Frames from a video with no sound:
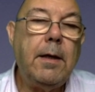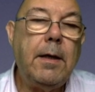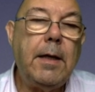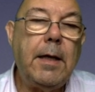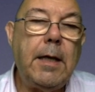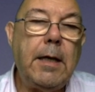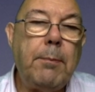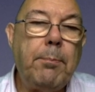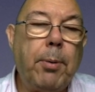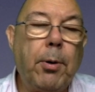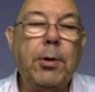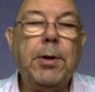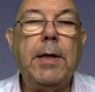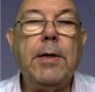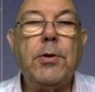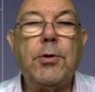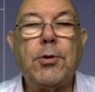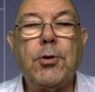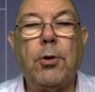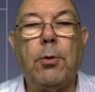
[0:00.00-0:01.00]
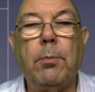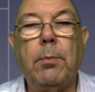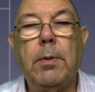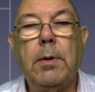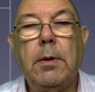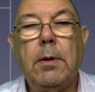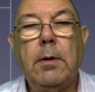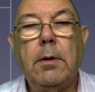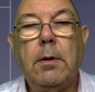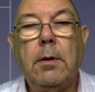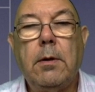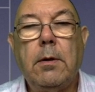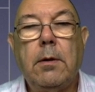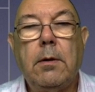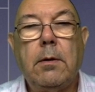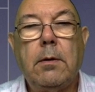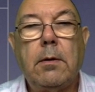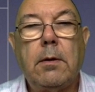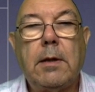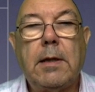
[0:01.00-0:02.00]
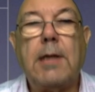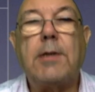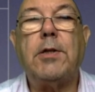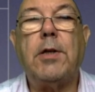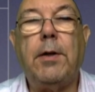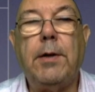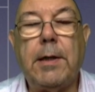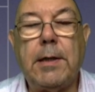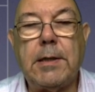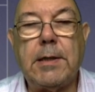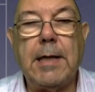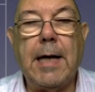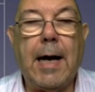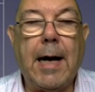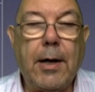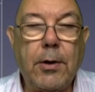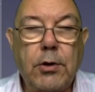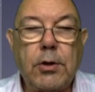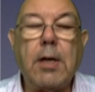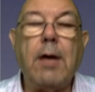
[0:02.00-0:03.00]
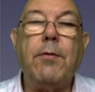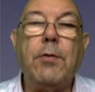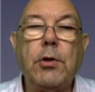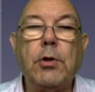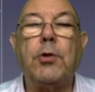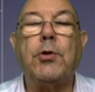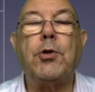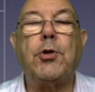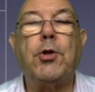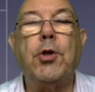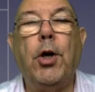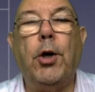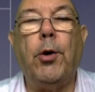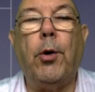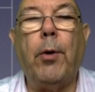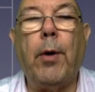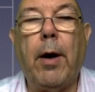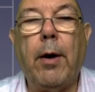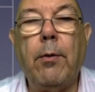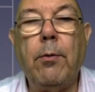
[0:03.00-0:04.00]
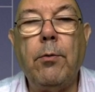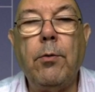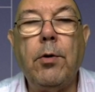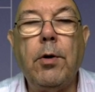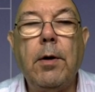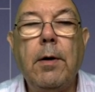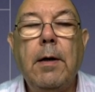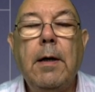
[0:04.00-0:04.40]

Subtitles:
He put in some cationic starch, gave it a good stir around,